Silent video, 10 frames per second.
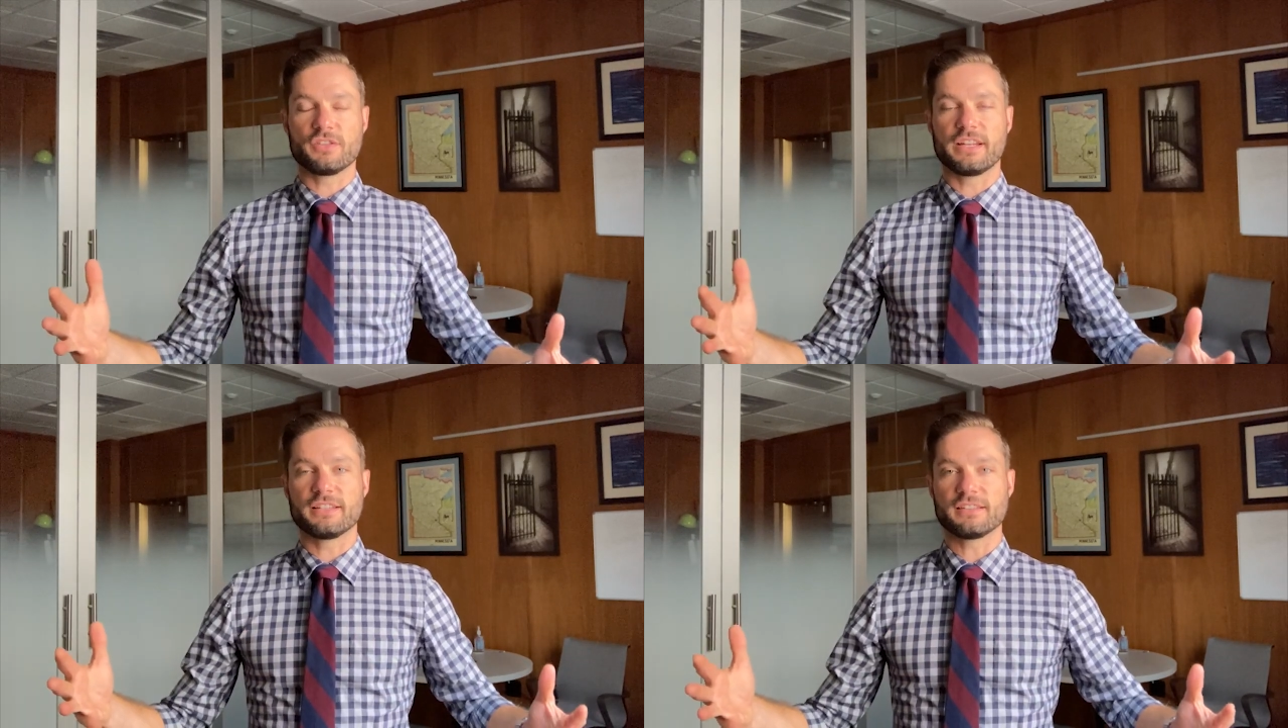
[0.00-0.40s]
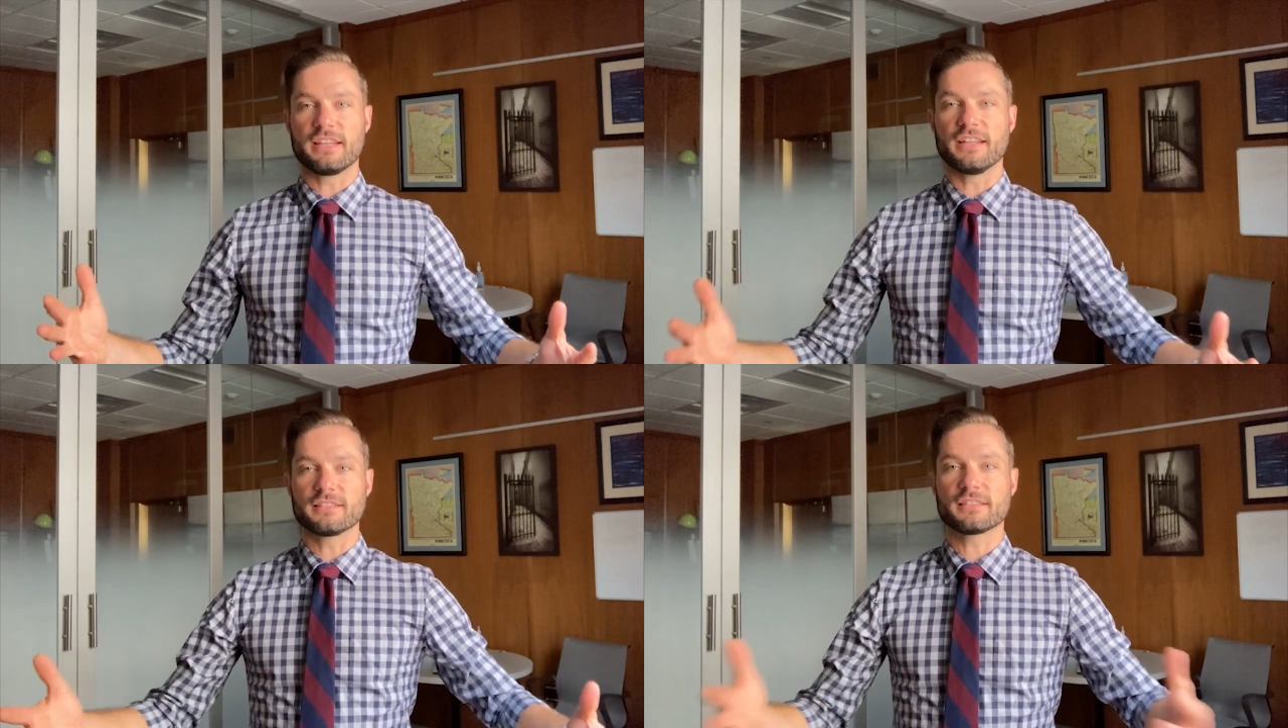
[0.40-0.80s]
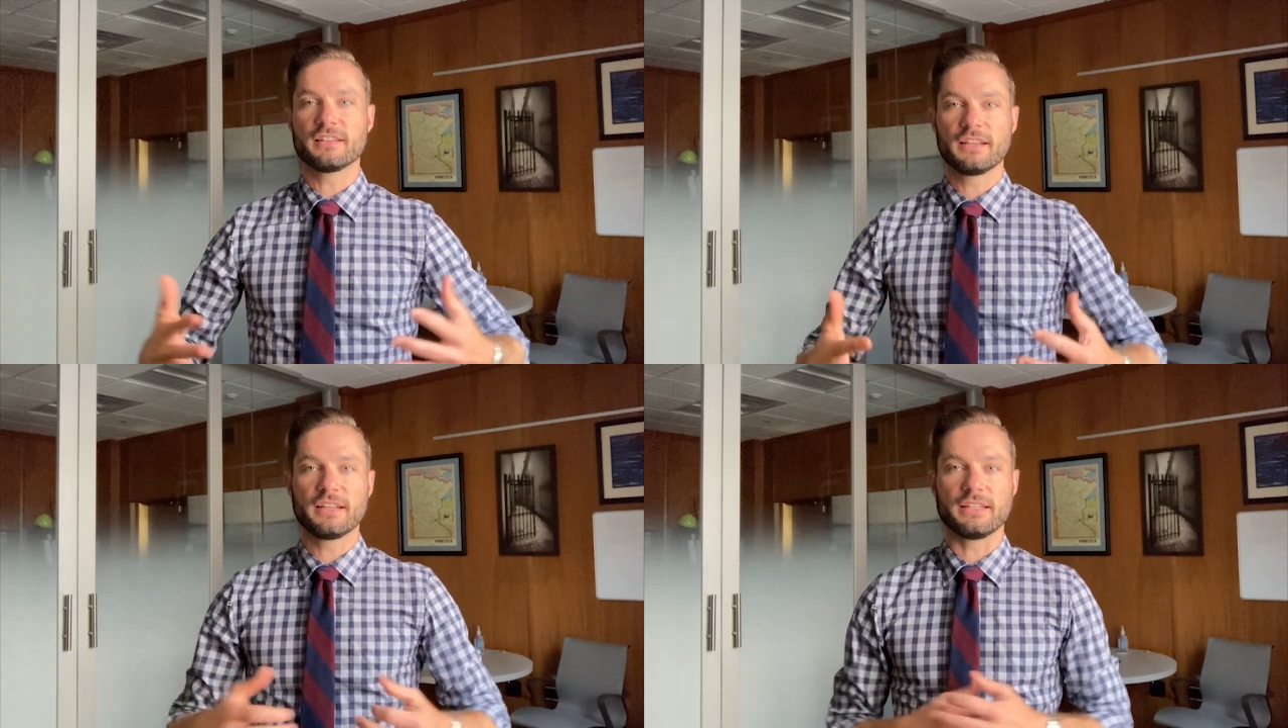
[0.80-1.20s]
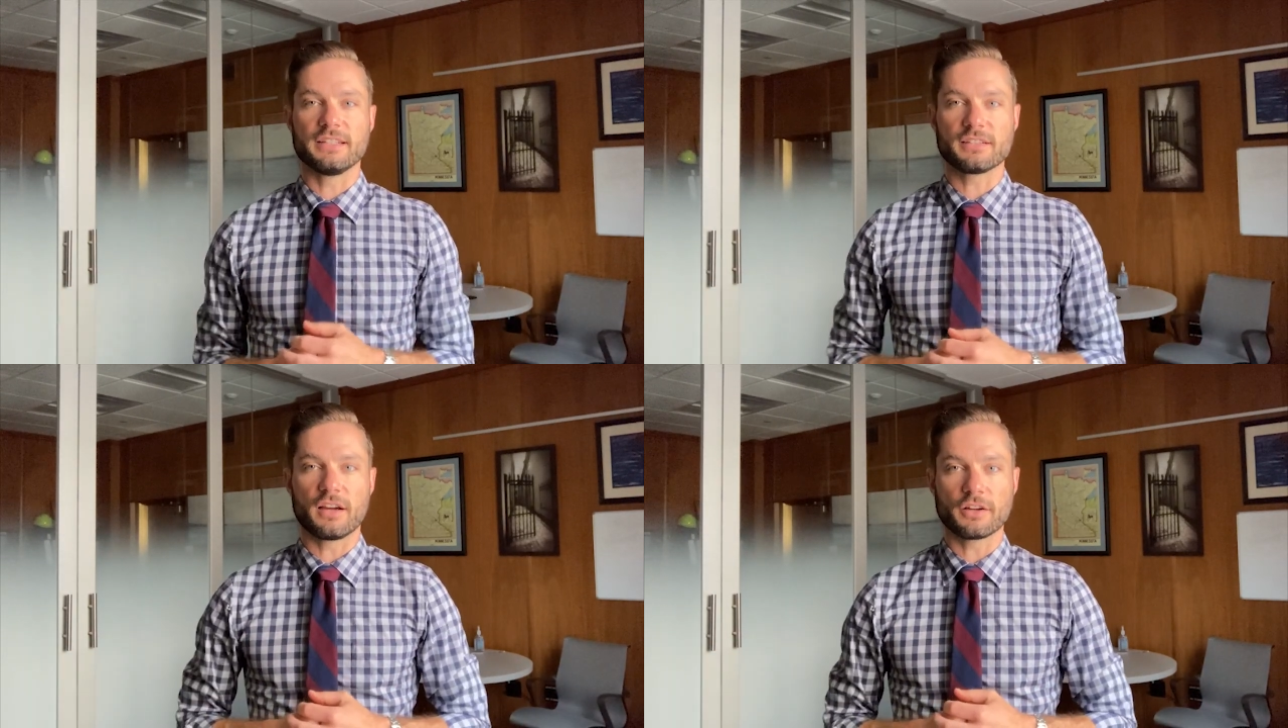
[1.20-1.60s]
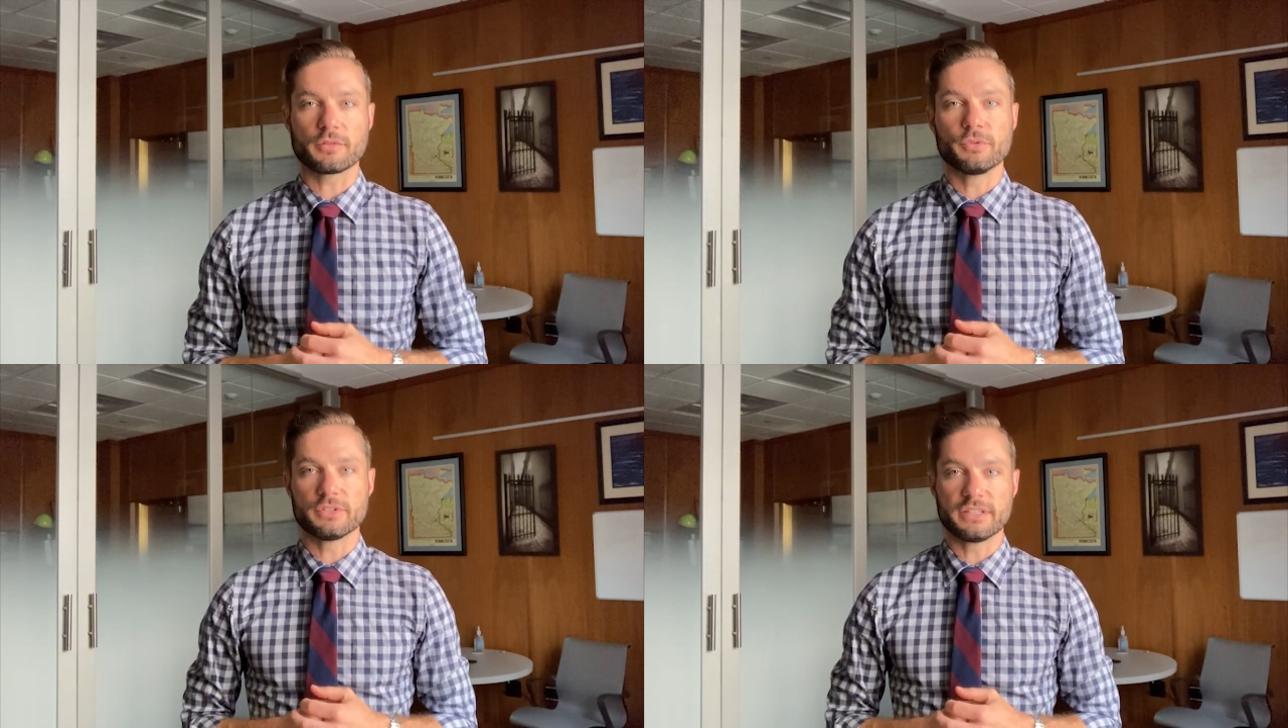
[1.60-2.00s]
the United States and into our
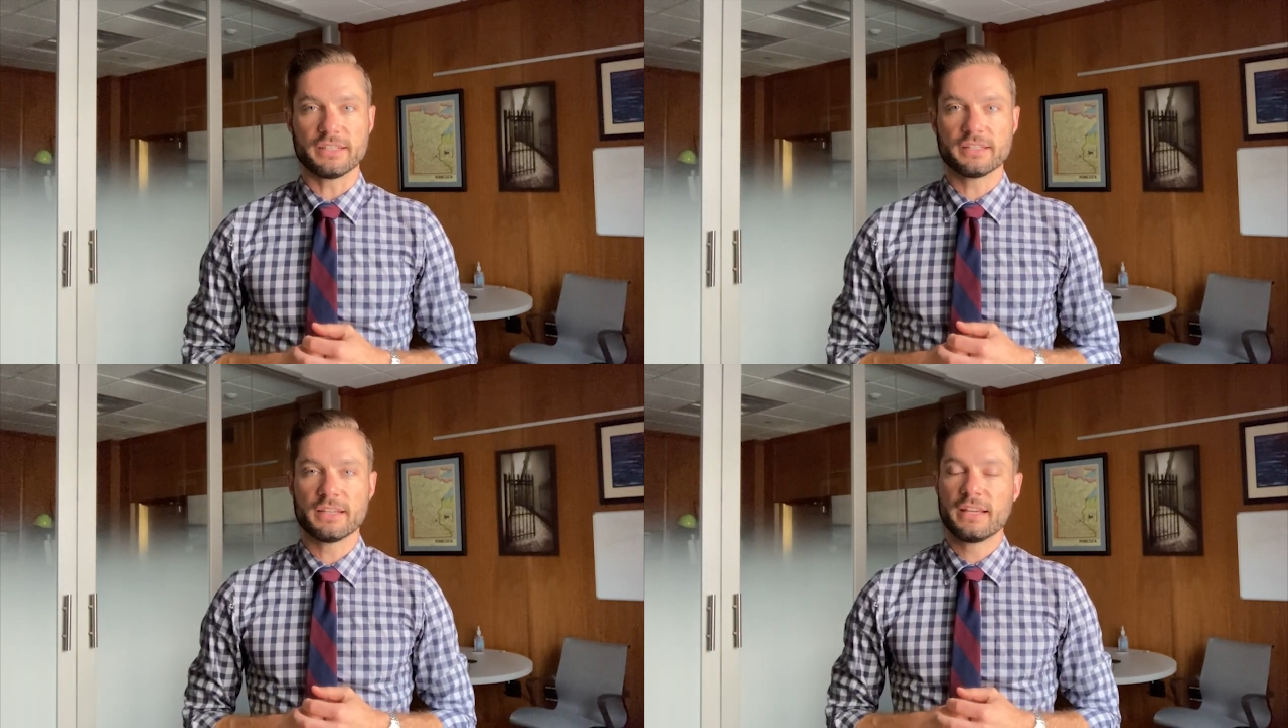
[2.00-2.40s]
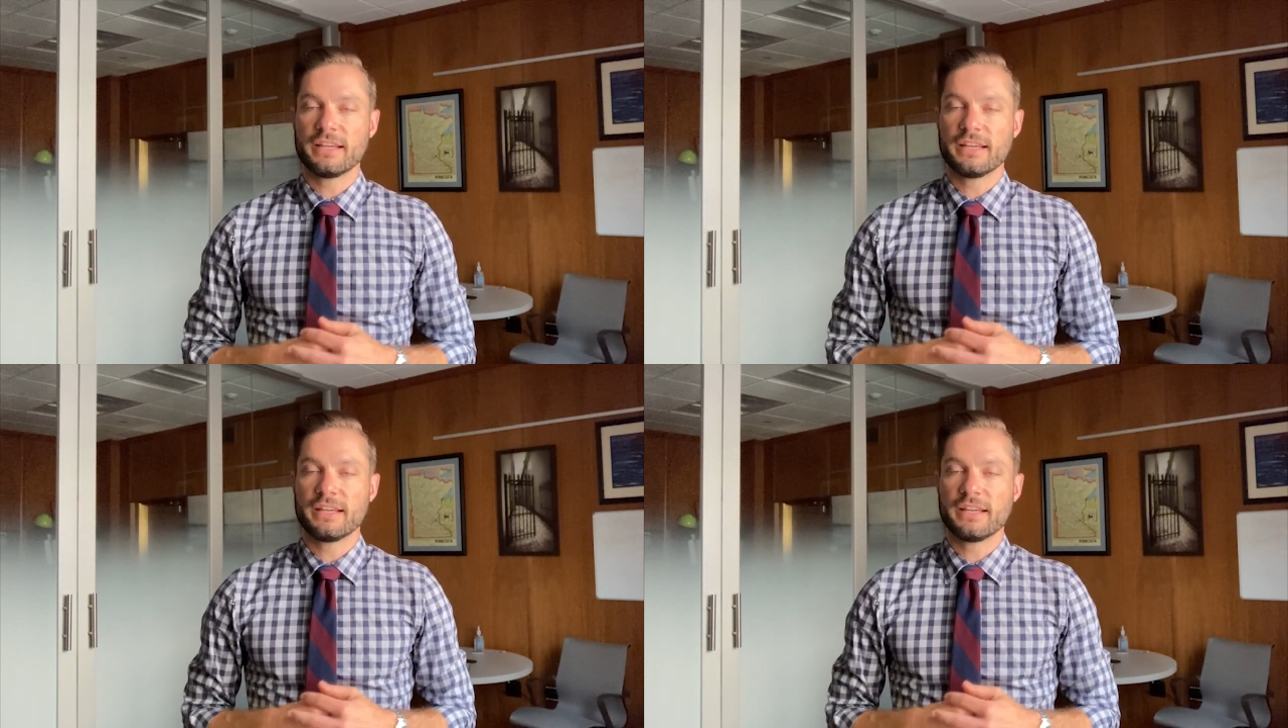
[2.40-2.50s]
community.